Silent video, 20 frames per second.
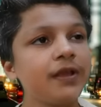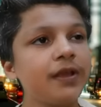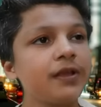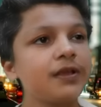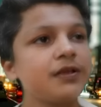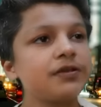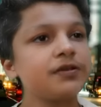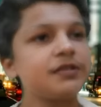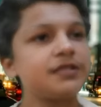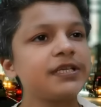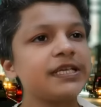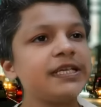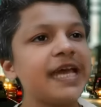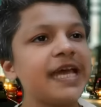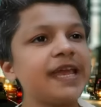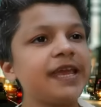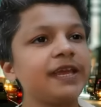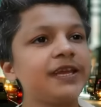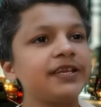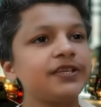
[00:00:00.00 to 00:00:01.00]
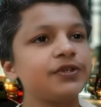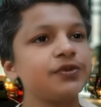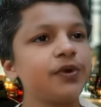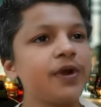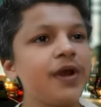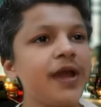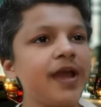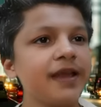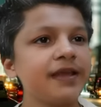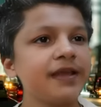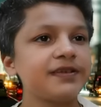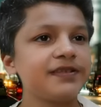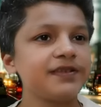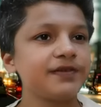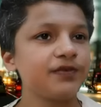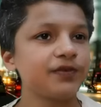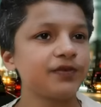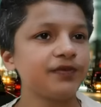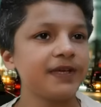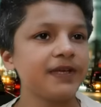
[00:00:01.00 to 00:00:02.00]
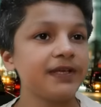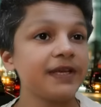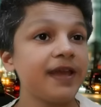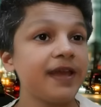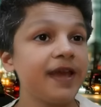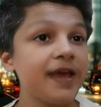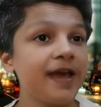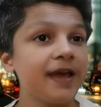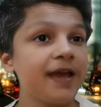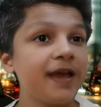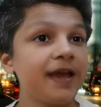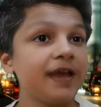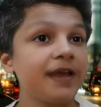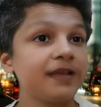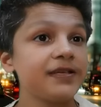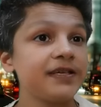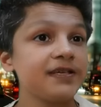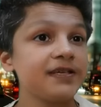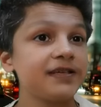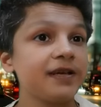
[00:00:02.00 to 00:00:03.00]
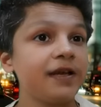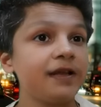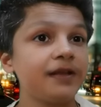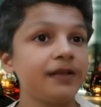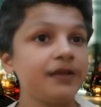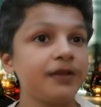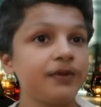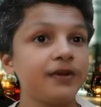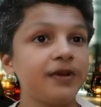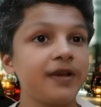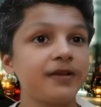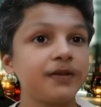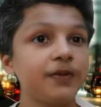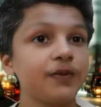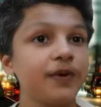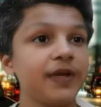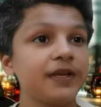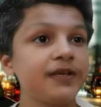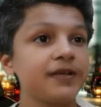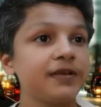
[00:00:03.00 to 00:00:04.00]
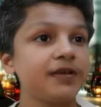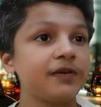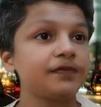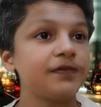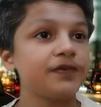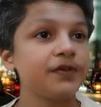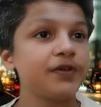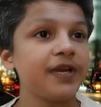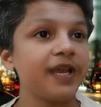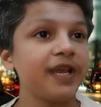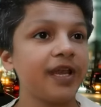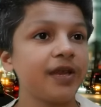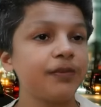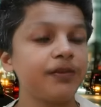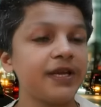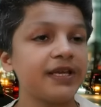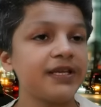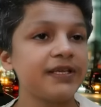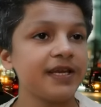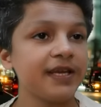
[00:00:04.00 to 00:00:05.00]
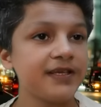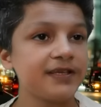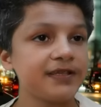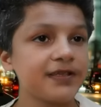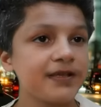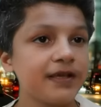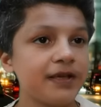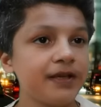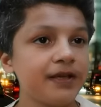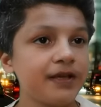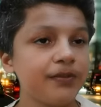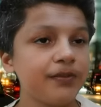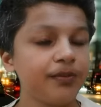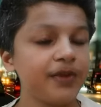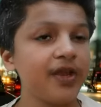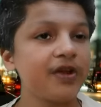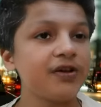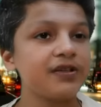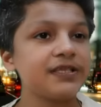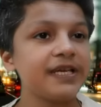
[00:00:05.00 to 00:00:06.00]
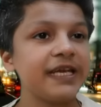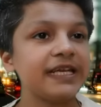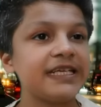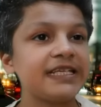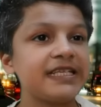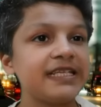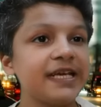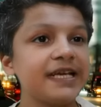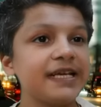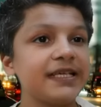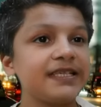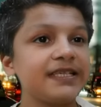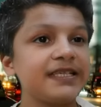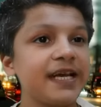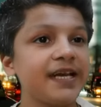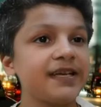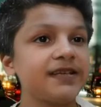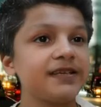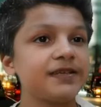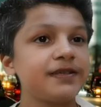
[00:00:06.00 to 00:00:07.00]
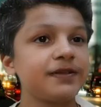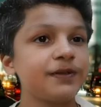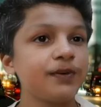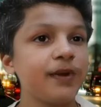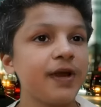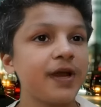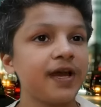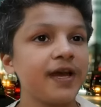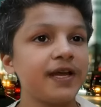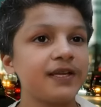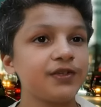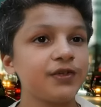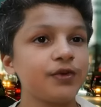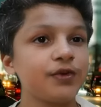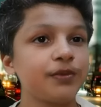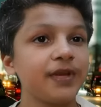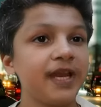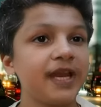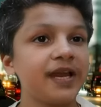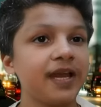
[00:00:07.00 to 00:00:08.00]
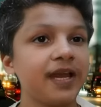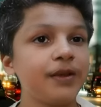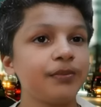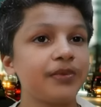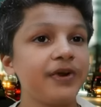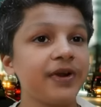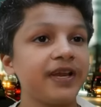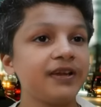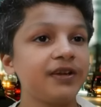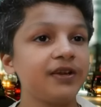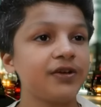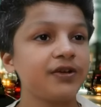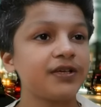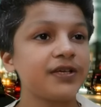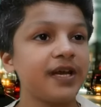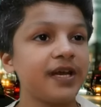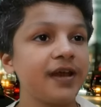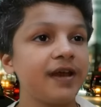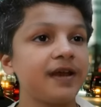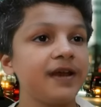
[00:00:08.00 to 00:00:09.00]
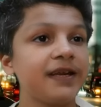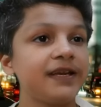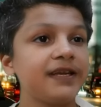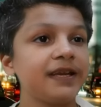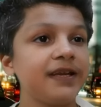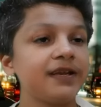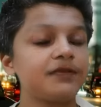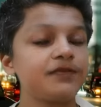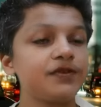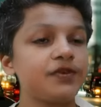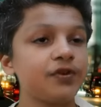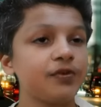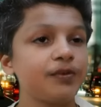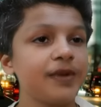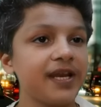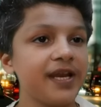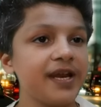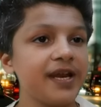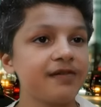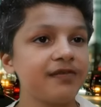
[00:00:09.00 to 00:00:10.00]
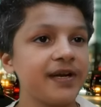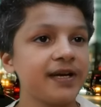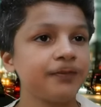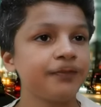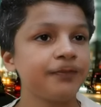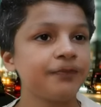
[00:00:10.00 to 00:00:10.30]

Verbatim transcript: So did I enjoy this movie? Yeah, I did, although not quite enough to recommend it because it tries too hard to be hyper and not hard enough to be clever.